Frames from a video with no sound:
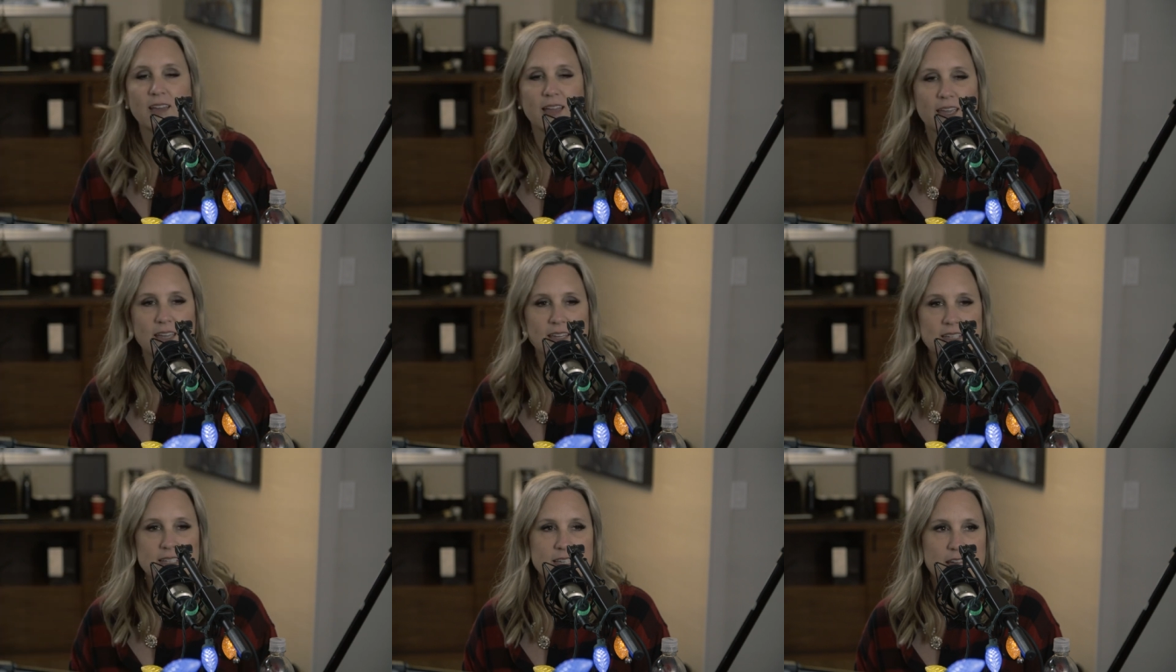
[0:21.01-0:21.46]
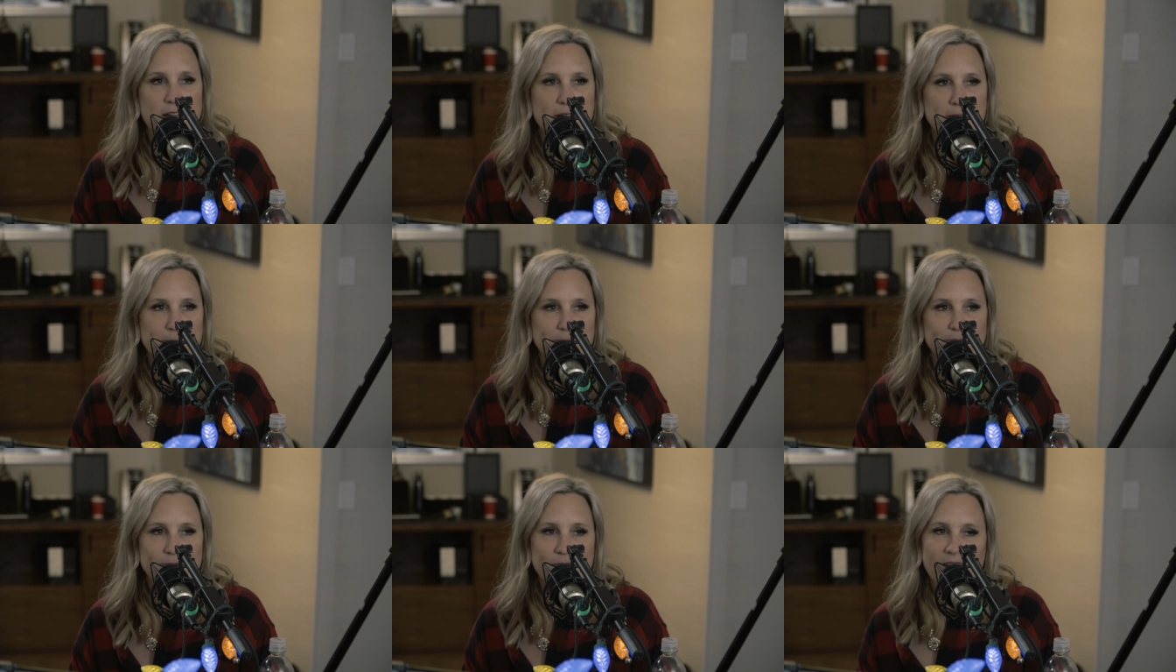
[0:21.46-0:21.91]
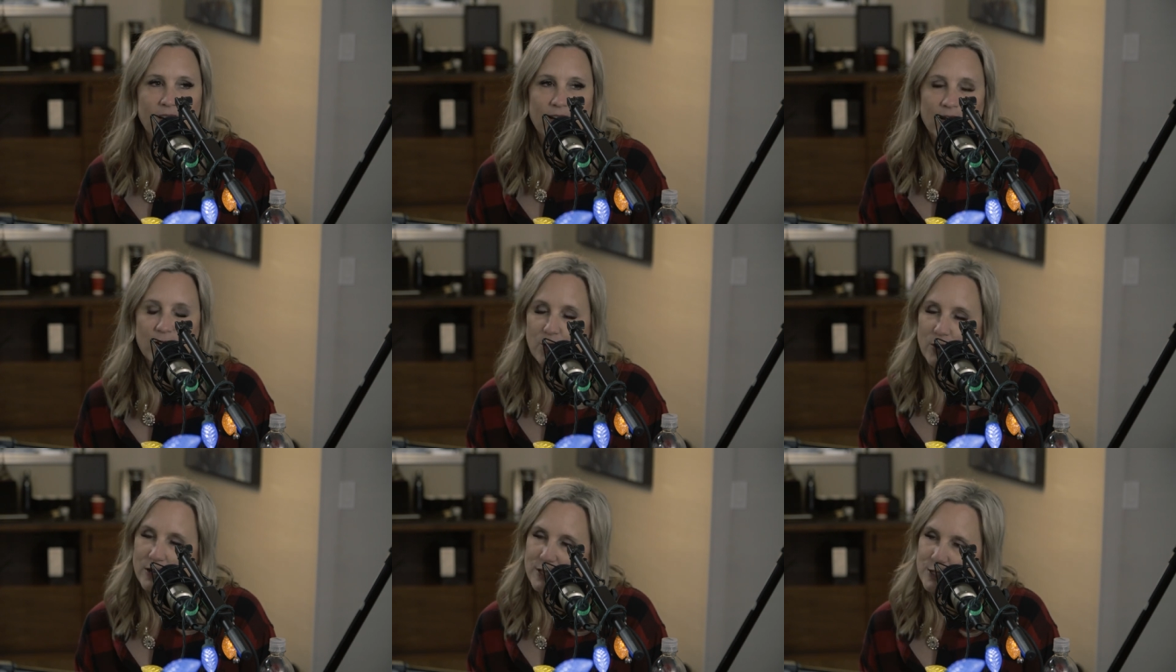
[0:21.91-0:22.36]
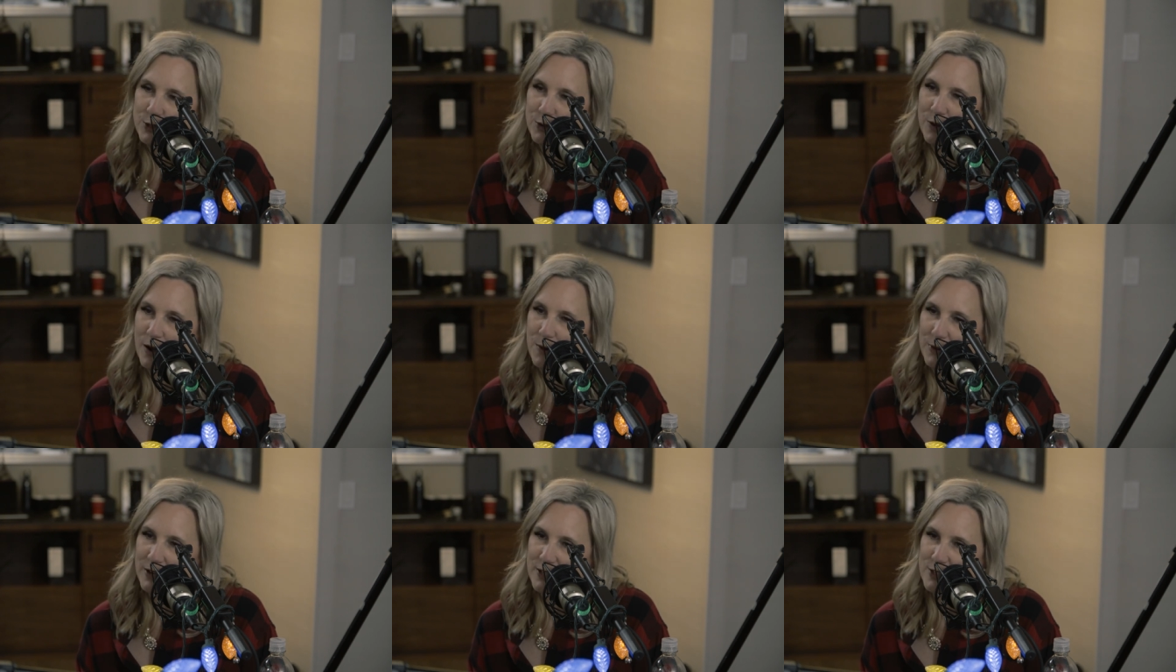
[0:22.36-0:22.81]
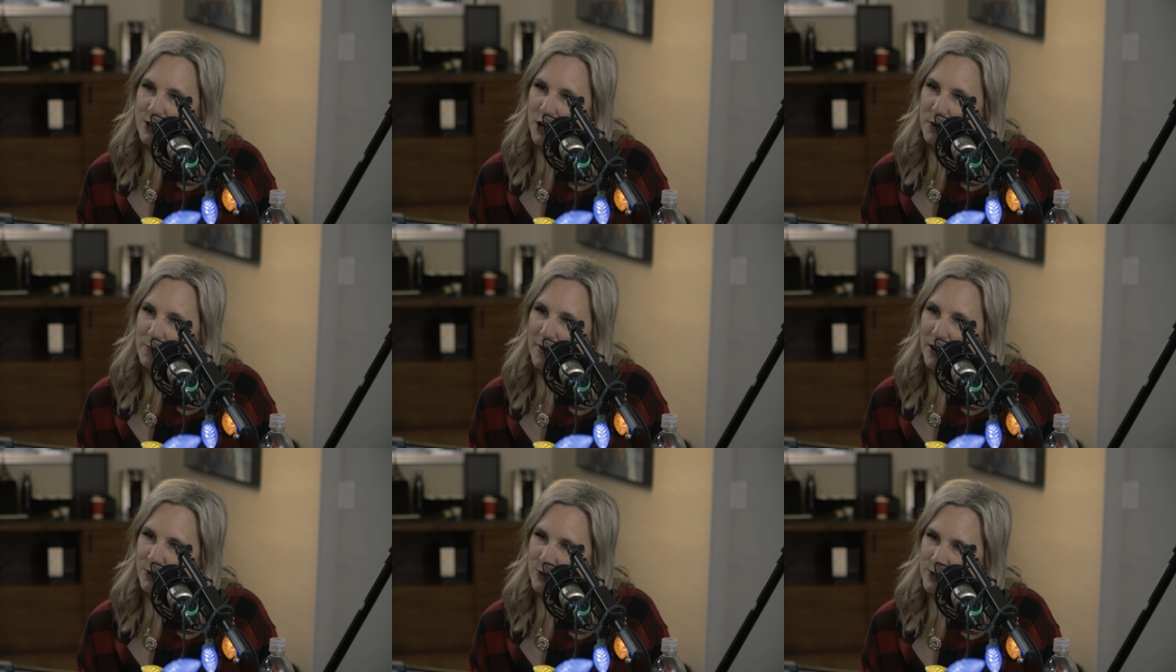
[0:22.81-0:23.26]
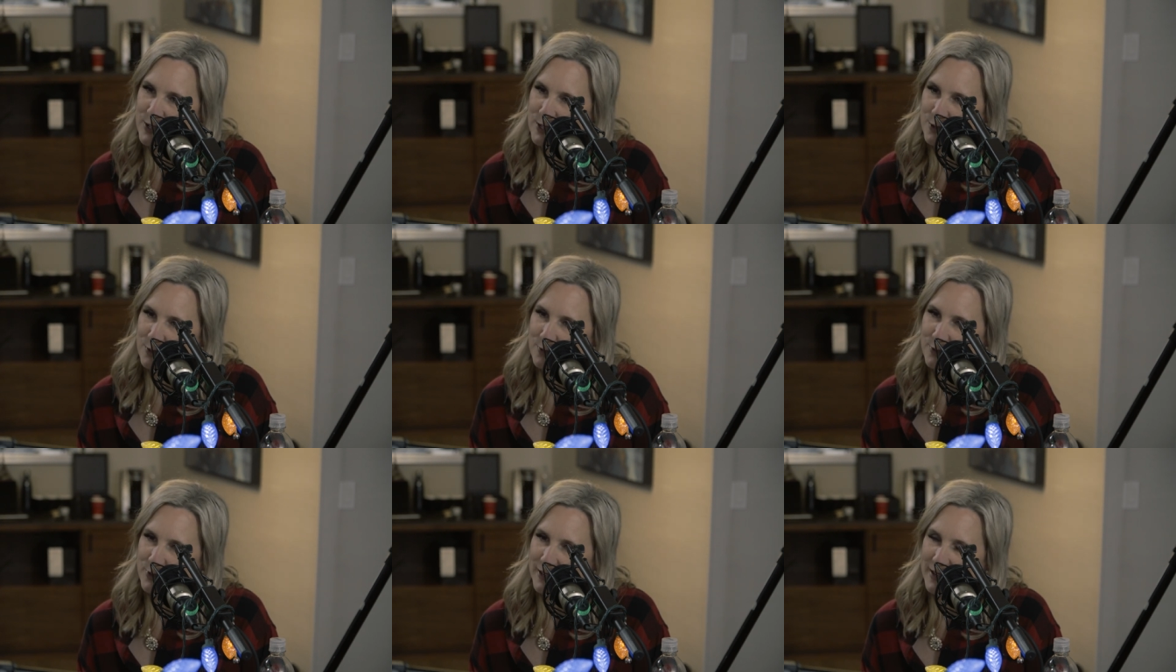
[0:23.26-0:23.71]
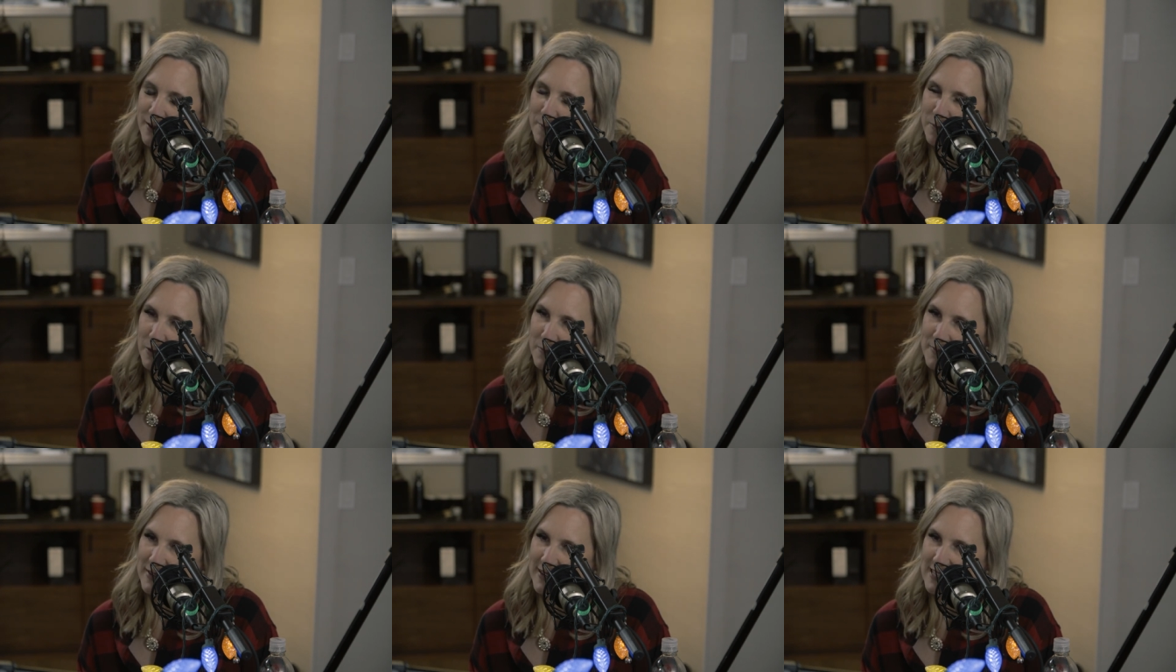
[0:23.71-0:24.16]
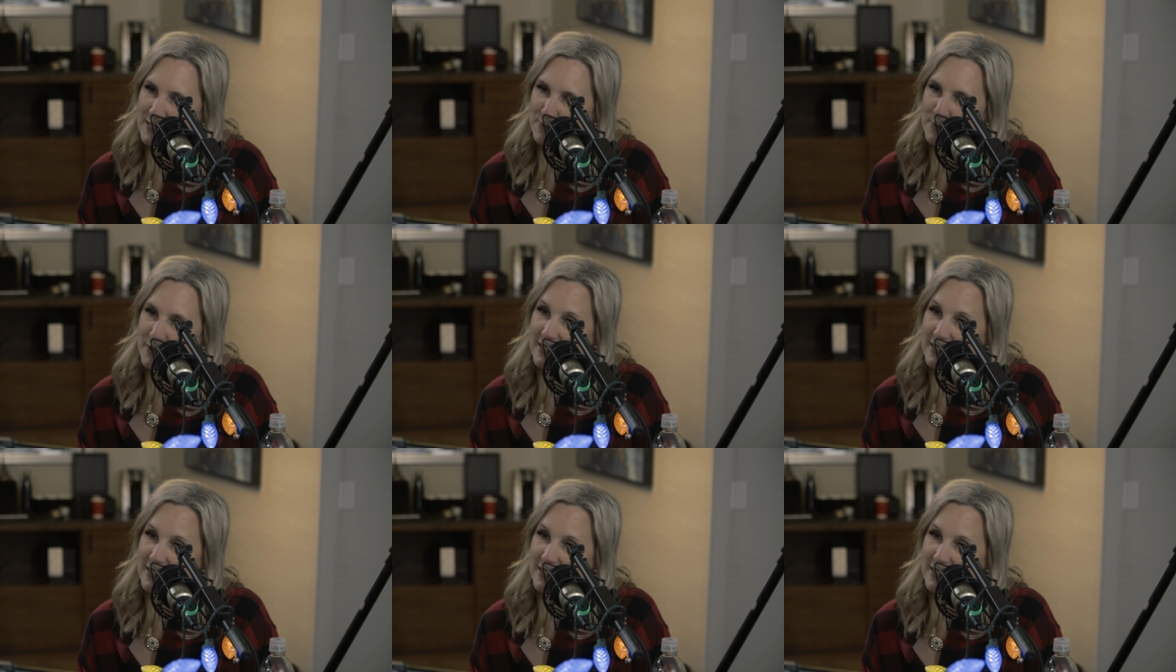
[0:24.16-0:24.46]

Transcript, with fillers: And um, Crystal, I want to talk about Crystal for a couple of minutes